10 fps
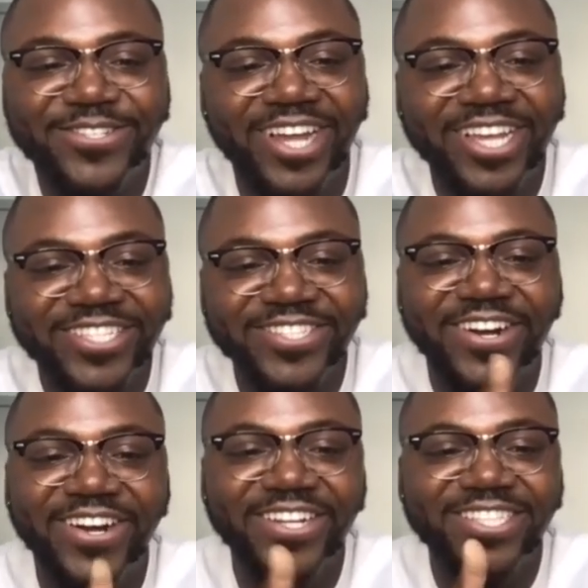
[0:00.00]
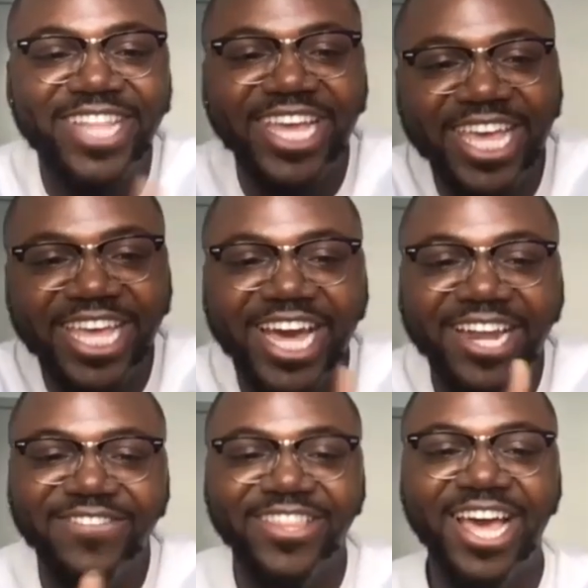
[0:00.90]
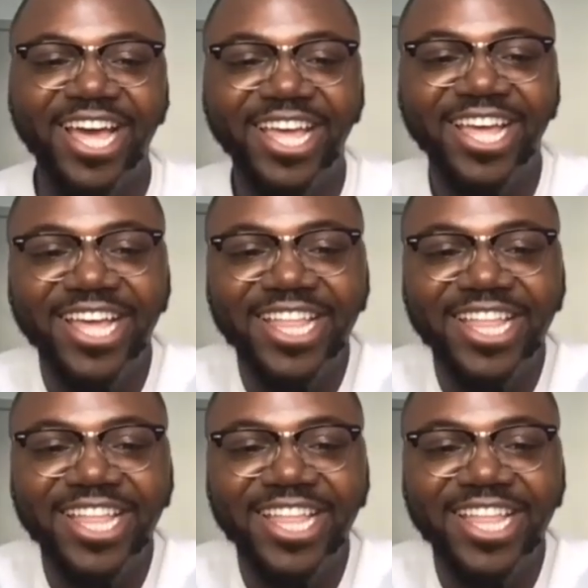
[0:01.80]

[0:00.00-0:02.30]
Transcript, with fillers: you're trying so hard to like get out of right. that,